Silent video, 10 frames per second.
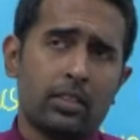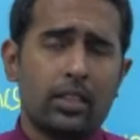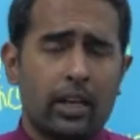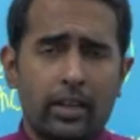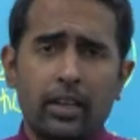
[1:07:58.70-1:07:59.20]

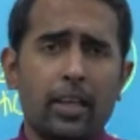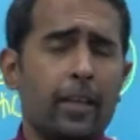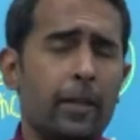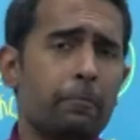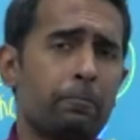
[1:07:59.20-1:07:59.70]

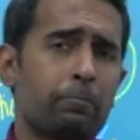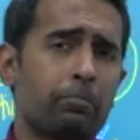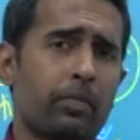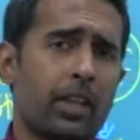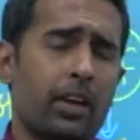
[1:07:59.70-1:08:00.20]
Suddenly,
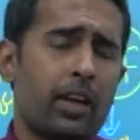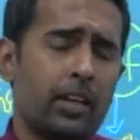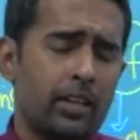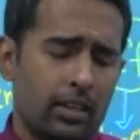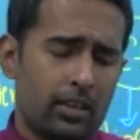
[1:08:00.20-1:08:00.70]

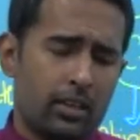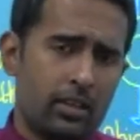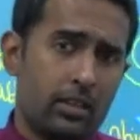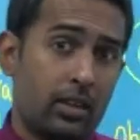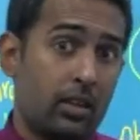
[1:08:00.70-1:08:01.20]
right?
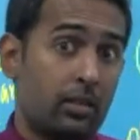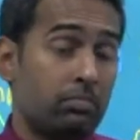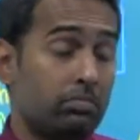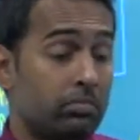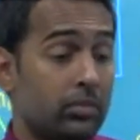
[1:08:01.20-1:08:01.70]

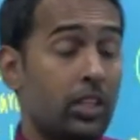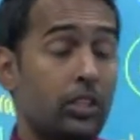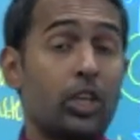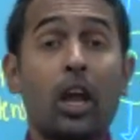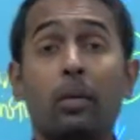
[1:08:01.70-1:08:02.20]
The
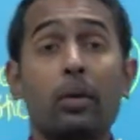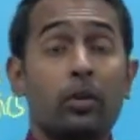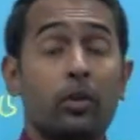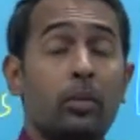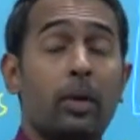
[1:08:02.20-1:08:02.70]

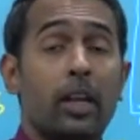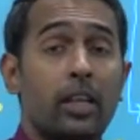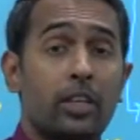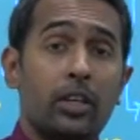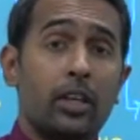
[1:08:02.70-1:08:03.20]
chairman or the
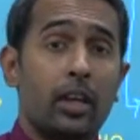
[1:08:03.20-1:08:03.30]
managing